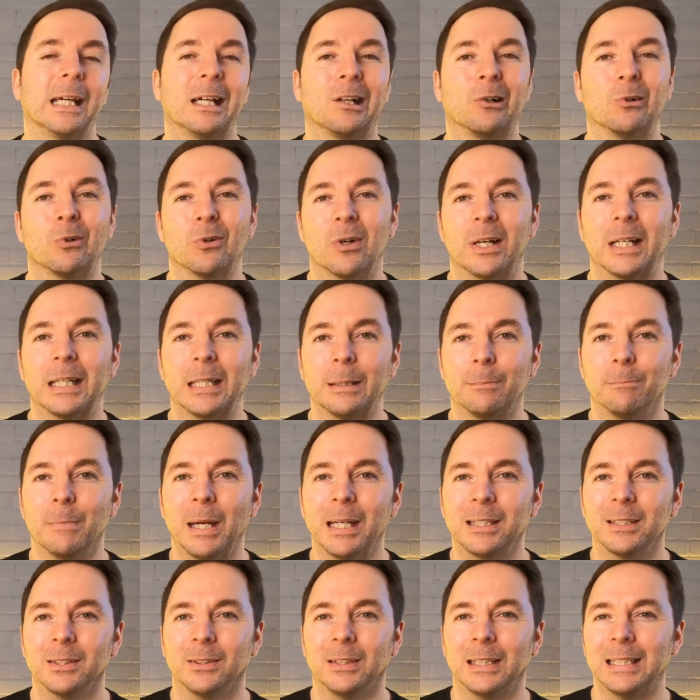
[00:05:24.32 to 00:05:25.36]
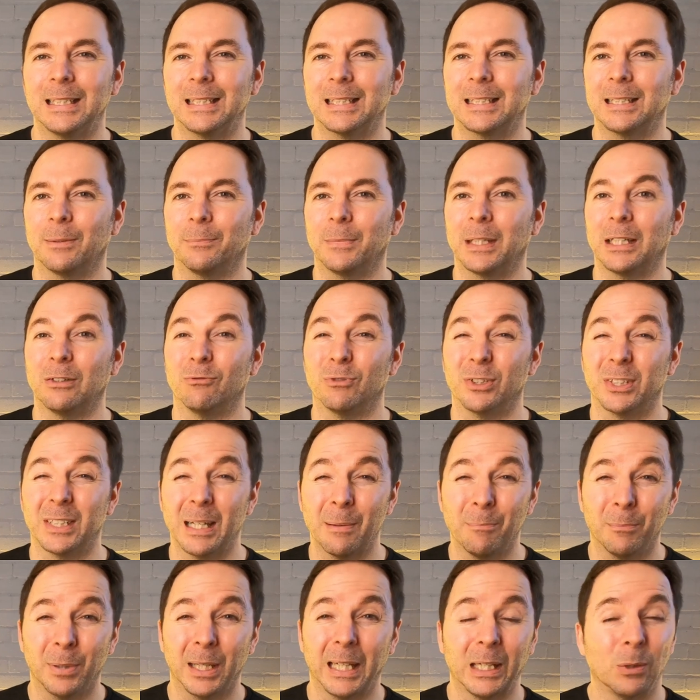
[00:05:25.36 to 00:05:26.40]
and grinding metal into something
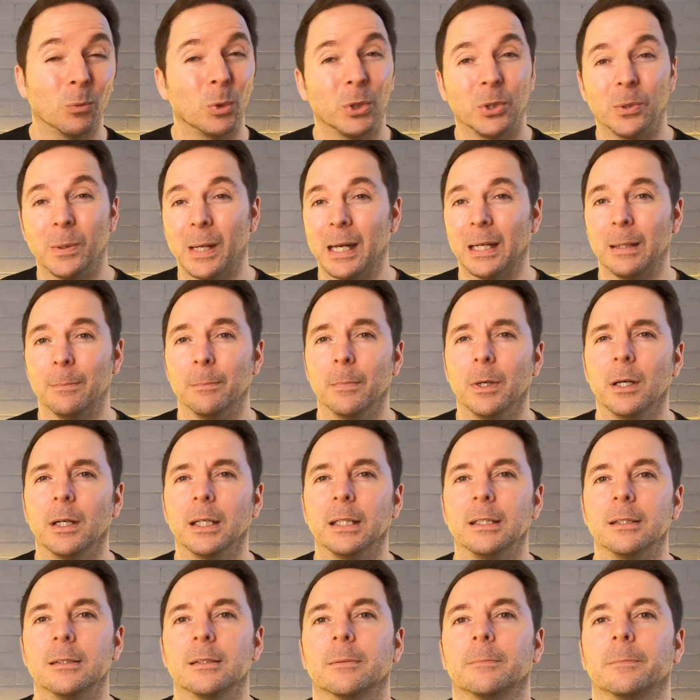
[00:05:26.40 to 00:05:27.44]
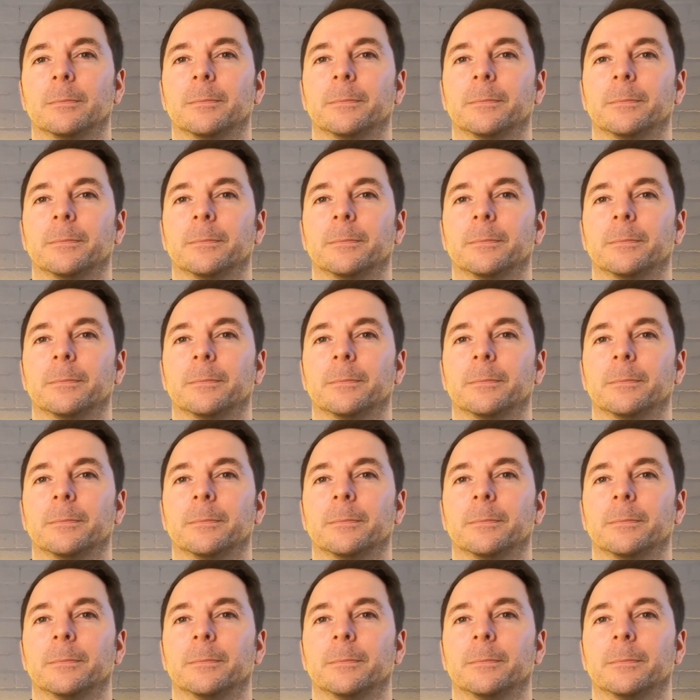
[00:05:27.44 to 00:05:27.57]
resembling what you had in mind.